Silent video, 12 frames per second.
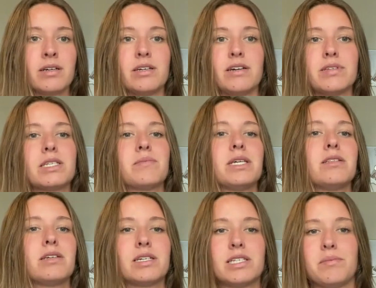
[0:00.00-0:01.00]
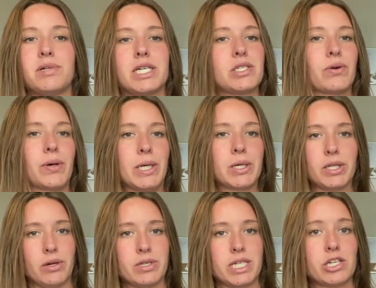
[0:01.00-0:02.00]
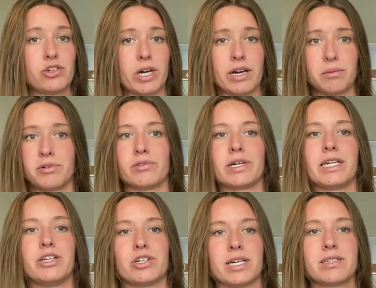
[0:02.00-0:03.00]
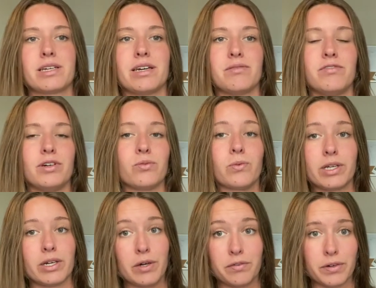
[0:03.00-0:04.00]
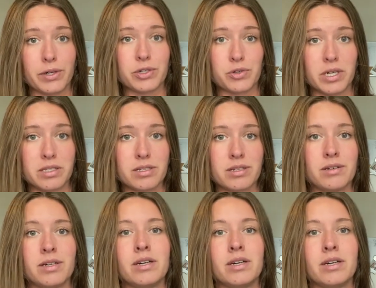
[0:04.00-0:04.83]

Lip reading: Even something as simple as throwing her clothes in the dryer before getting dressed can feel really good for her joints.